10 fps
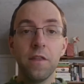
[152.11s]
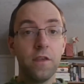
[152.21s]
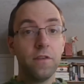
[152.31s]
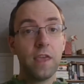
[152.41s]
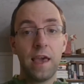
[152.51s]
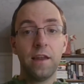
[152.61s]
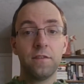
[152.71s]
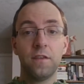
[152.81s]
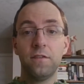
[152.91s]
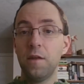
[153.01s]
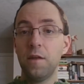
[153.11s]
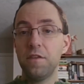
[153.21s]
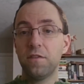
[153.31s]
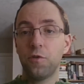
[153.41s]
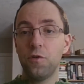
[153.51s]
This can, as I said, be
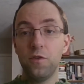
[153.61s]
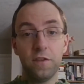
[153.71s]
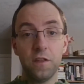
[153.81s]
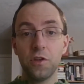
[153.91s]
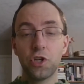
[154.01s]
someone who is in the